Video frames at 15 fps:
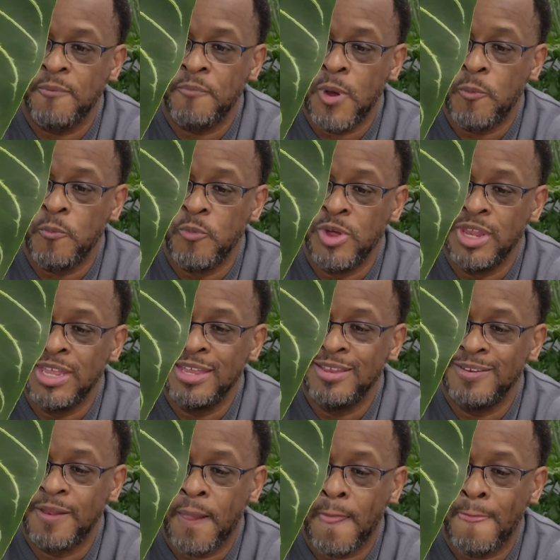I'm
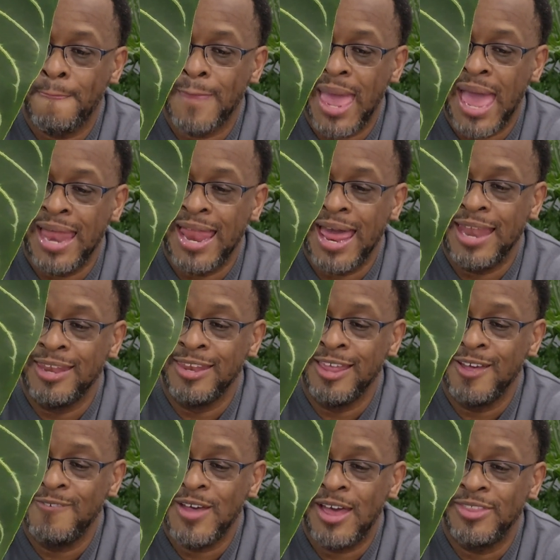really I
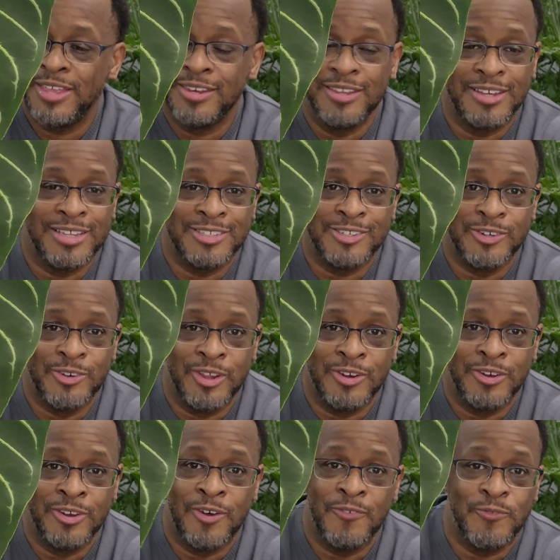love how they look as a
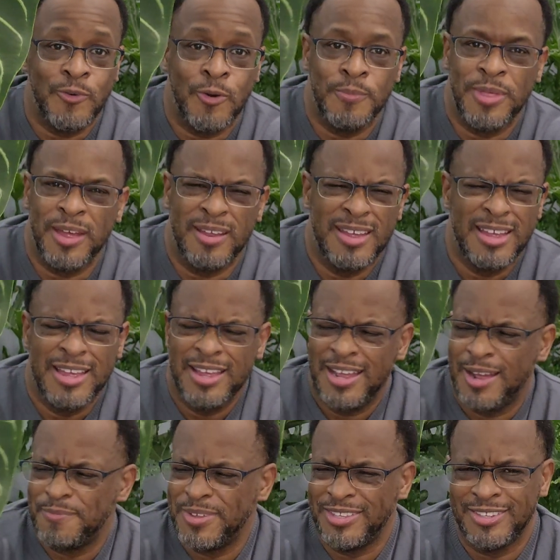adult form.
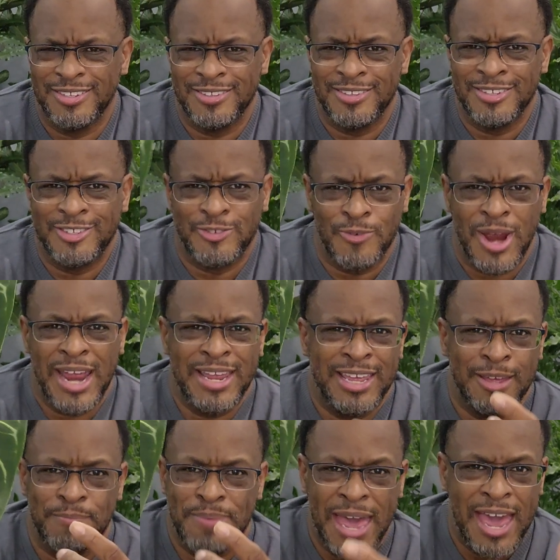The
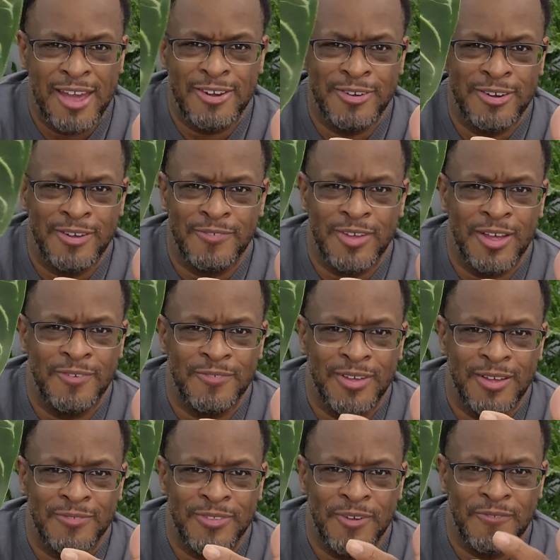striking pattern
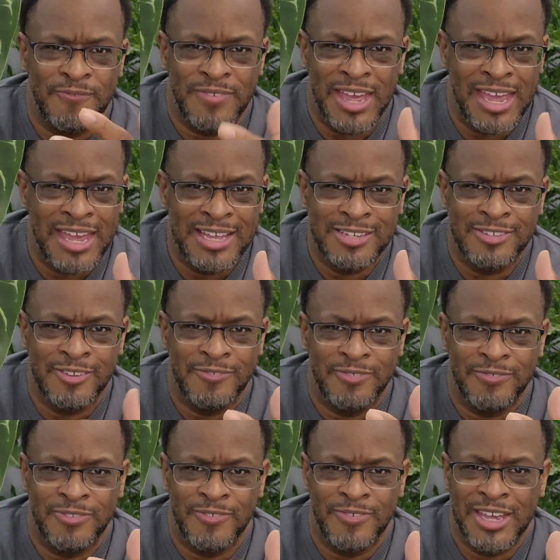of their veins
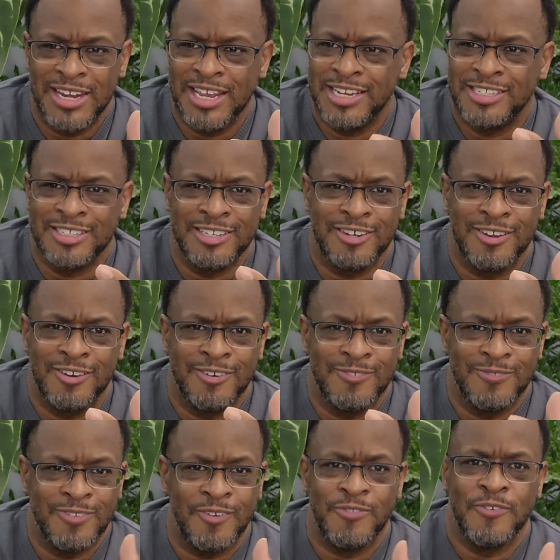and the veination
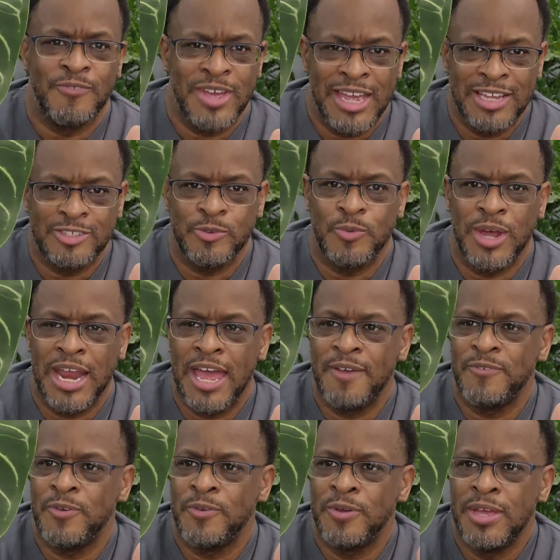or the veins or what
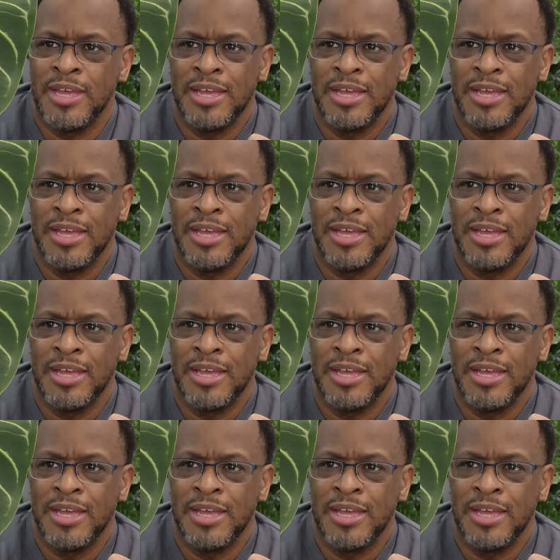have you